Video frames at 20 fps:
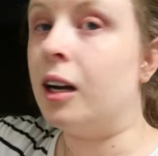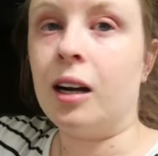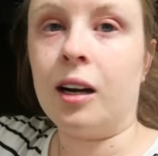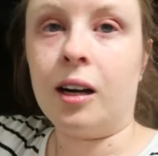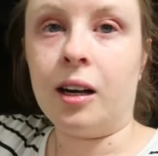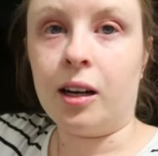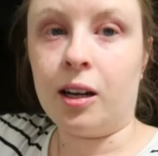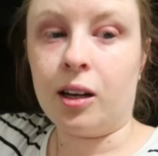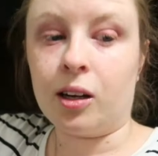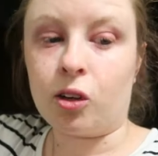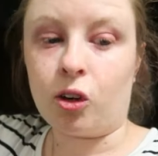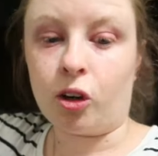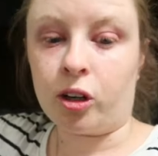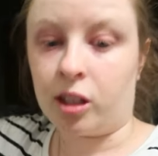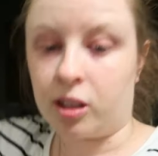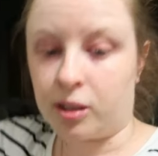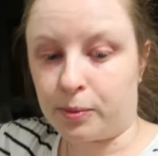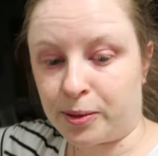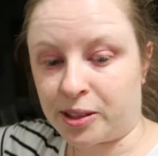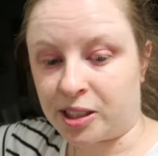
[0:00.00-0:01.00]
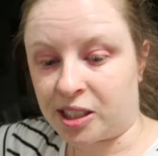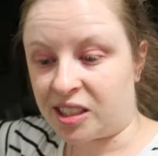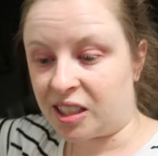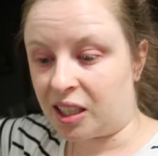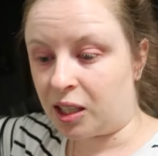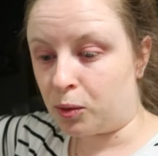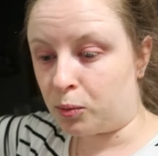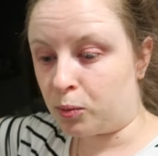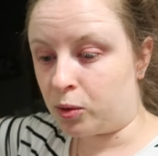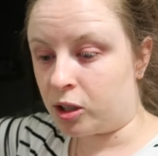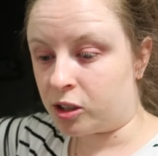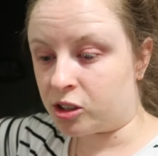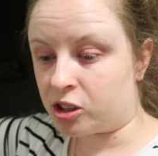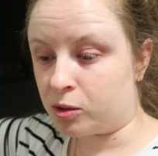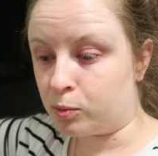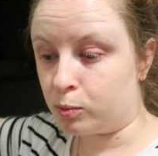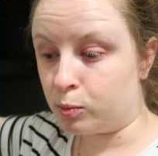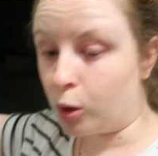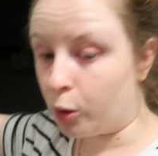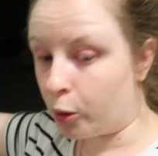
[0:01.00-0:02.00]
I've got another busy day at work
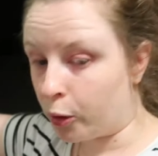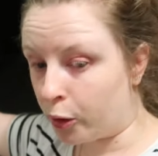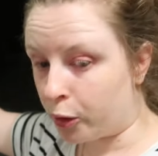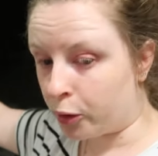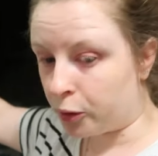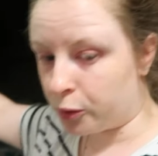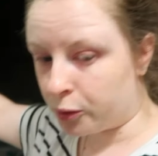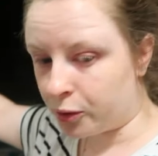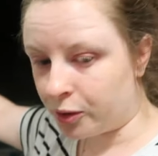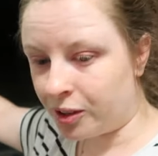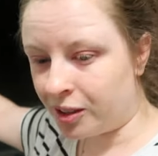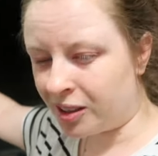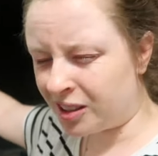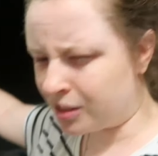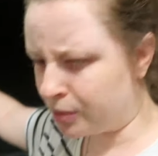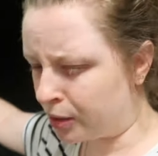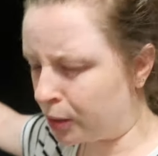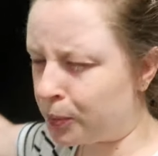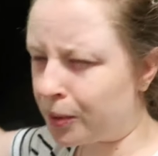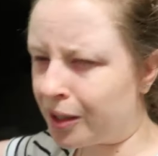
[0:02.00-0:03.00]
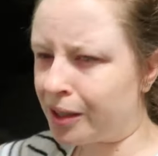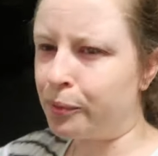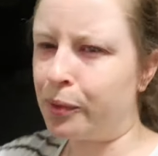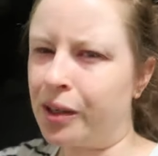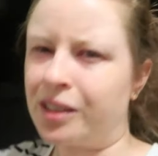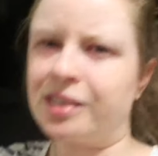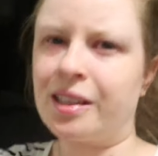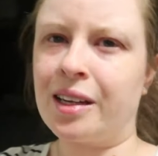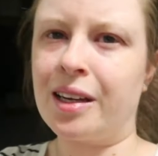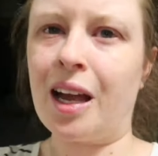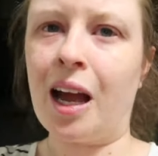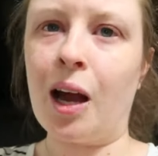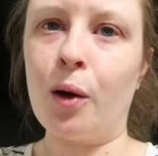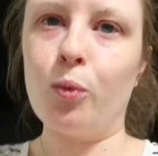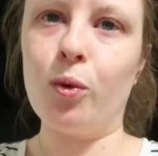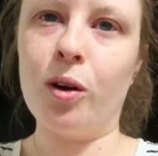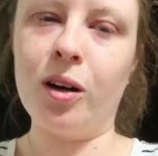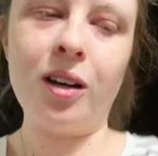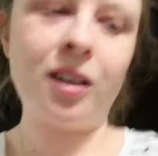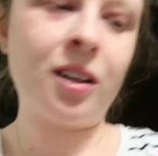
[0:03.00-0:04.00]
tomorrow. It's really weird when I say at
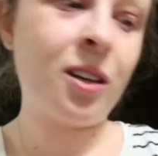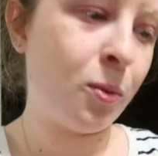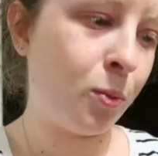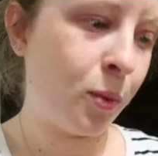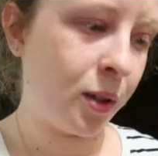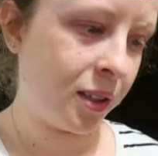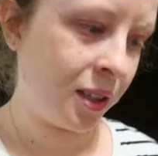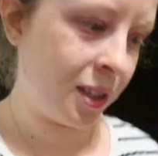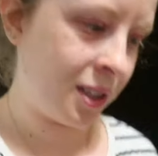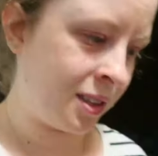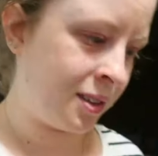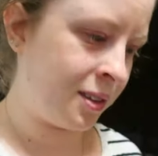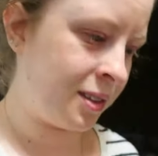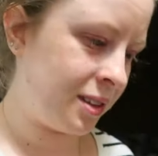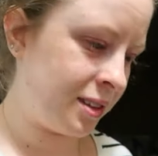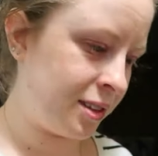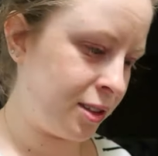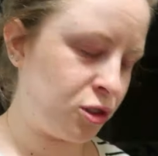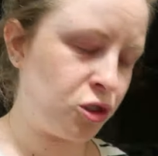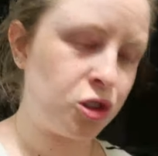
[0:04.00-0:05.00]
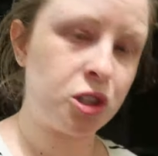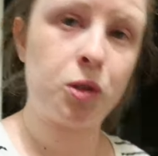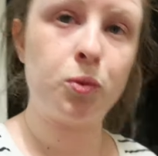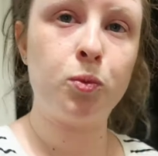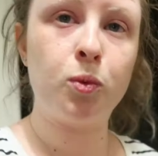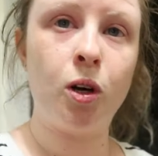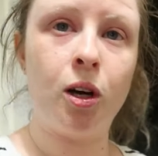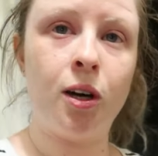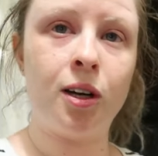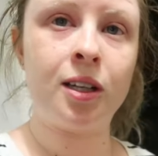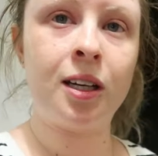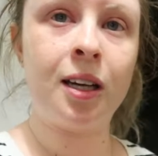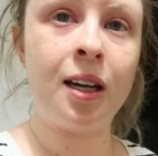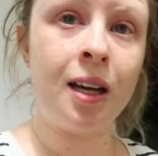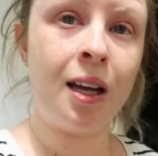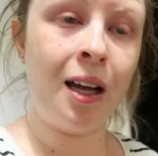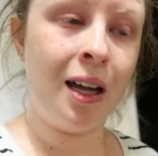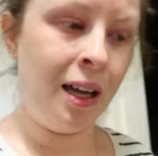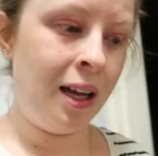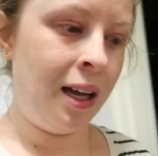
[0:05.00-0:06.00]
work when I literally work
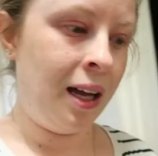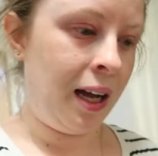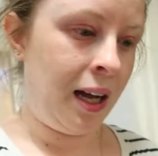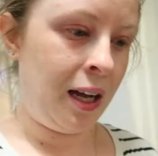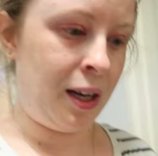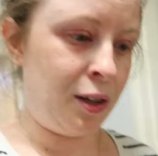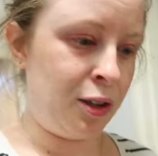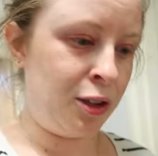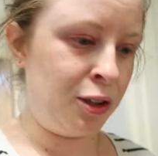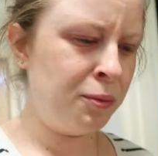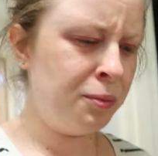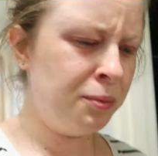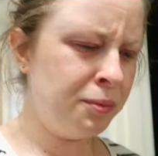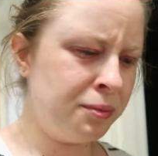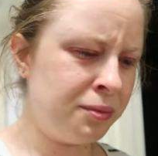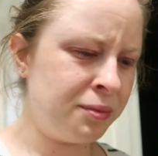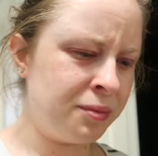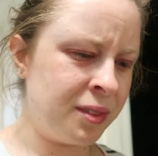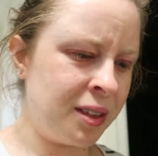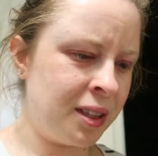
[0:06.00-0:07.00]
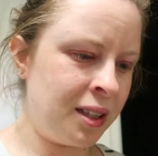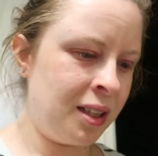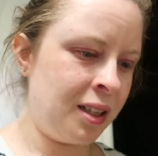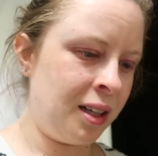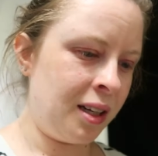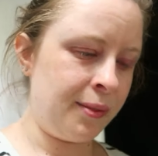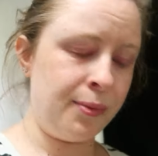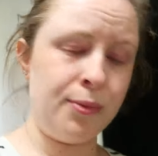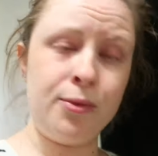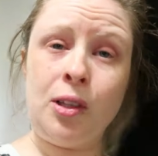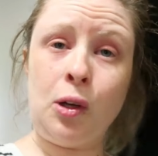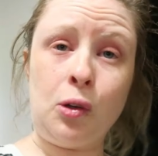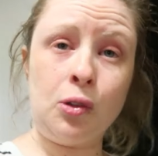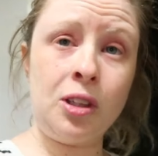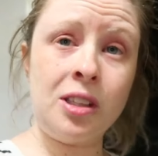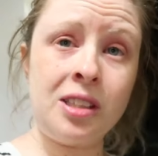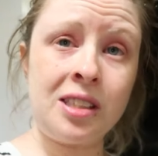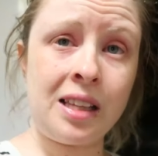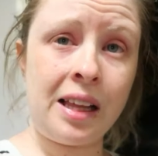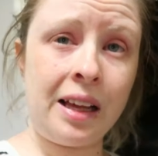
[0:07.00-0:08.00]
at home. I'm not
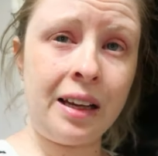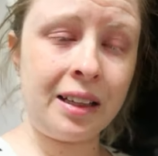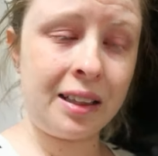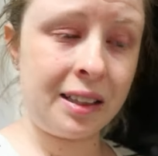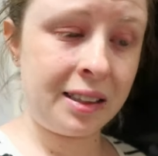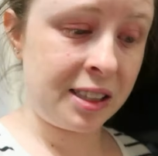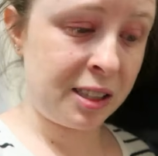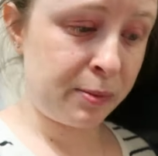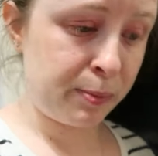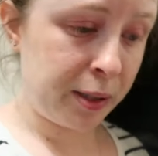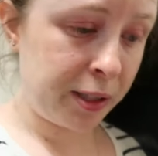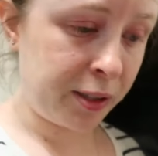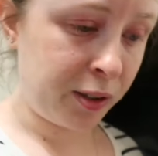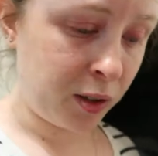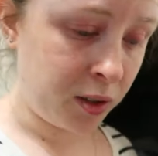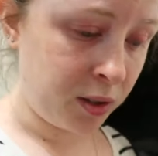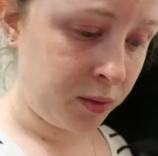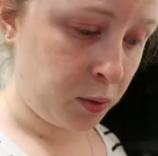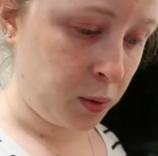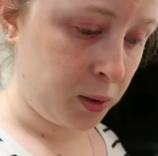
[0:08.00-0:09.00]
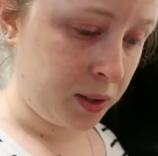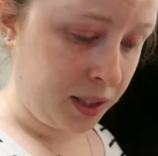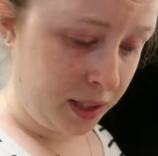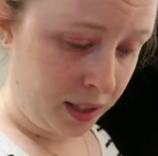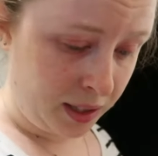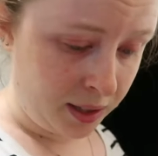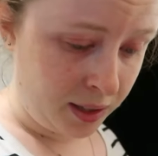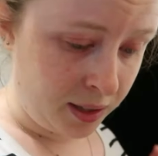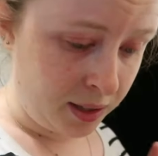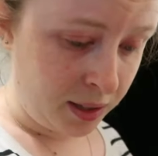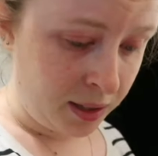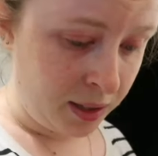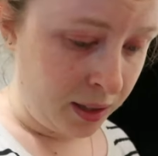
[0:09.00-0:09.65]
used to that, and it's been over a year.